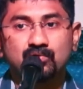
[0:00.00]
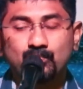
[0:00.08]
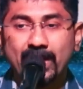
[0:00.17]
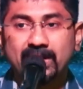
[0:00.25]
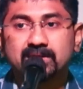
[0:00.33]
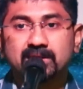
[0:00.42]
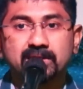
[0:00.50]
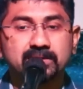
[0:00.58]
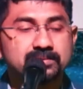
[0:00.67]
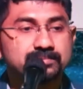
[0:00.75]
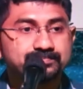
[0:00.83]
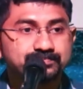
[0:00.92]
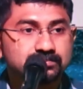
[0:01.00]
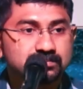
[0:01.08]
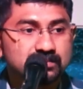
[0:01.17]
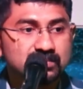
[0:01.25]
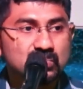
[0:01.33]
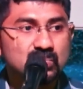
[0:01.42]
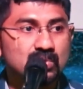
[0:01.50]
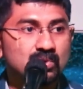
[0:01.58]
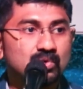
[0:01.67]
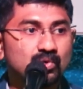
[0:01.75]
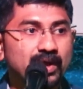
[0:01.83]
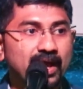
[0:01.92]
of mankind
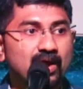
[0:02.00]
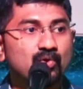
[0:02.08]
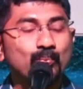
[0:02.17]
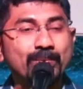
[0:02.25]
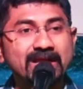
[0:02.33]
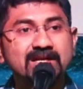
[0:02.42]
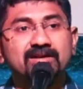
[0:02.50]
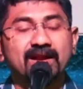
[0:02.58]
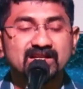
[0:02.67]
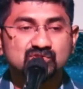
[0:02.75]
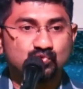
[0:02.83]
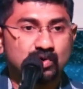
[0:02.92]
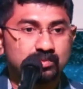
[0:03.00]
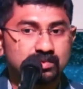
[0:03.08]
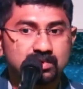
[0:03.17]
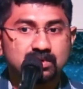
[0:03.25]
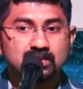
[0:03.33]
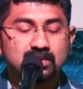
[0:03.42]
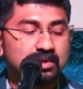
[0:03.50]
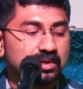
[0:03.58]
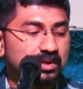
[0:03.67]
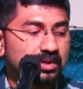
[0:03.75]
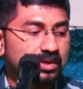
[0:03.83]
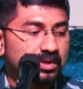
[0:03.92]
who have been transformed
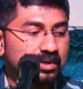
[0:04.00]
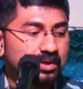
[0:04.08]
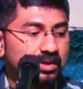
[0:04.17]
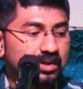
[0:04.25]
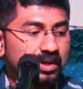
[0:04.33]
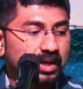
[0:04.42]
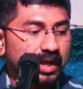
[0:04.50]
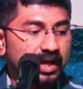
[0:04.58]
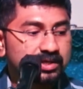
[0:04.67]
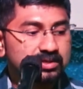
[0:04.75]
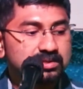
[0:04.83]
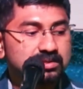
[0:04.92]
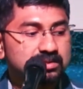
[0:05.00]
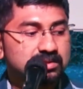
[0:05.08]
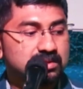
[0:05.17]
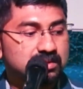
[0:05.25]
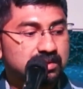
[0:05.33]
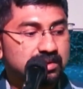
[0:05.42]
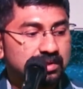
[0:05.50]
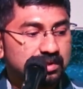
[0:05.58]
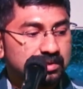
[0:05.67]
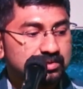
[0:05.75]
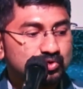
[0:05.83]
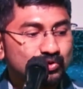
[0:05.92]
and uh,
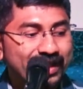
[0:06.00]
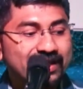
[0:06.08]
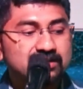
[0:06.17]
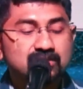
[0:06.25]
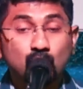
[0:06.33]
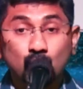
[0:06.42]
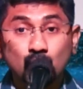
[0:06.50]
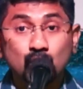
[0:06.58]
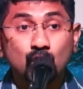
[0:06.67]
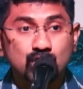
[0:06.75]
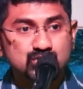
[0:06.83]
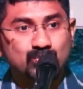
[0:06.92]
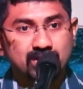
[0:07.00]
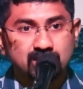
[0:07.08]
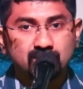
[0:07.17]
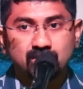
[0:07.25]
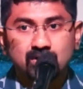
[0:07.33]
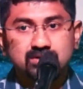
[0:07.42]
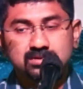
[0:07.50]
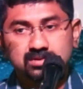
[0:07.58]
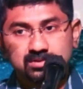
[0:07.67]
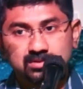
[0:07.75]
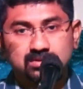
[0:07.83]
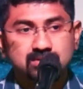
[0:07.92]
uh, to take the whole gospel not
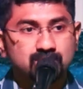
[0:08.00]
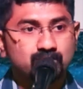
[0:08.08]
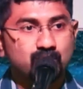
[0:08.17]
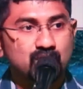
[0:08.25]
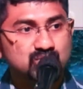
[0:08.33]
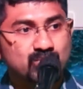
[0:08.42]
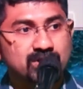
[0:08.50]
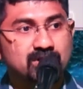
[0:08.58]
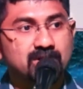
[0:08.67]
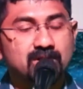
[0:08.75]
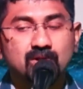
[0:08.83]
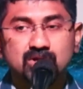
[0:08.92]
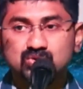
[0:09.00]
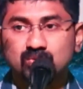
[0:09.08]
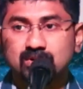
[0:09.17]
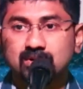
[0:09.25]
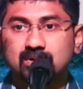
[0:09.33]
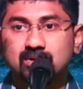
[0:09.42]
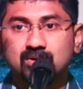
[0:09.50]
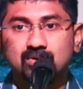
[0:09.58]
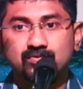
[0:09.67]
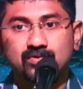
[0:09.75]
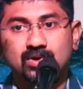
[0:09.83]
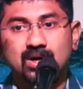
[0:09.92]
prosperity gospel
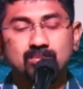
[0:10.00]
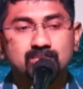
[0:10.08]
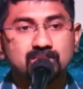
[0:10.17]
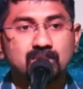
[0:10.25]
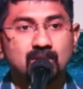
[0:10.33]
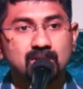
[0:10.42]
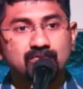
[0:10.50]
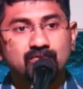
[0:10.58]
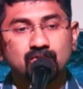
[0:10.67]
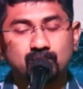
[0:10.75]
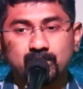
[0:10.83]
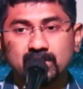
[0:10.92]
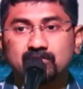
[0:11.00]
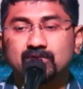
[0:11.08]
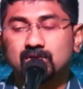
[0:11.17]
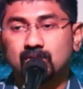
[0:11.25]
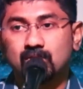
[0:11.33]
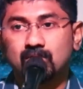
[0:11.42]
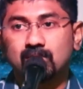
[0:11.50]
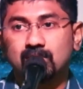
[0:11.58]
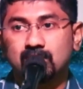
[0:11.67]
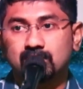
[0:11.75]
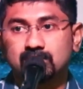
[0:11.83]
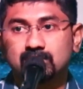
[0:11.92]
if you come all if your pain will go
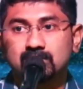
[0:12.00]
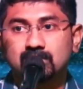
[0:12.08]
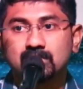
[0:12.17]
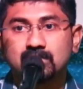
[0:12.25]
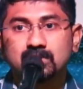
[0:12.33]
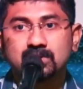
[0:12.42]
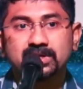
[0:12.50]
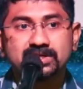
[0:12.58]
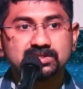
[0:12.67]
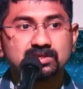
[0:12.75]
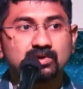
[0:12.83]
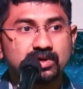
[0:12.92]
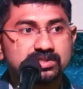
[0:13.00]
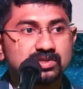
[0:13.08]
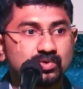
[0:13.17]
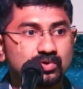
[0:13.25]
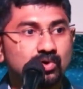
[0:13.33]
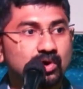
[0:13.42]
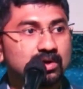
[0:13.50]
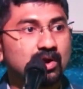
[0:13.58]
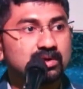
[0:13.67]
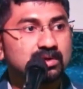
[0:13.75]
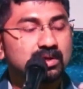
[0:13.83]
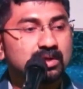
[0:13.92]
or uh, christian god is a good god
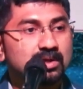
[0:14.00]
not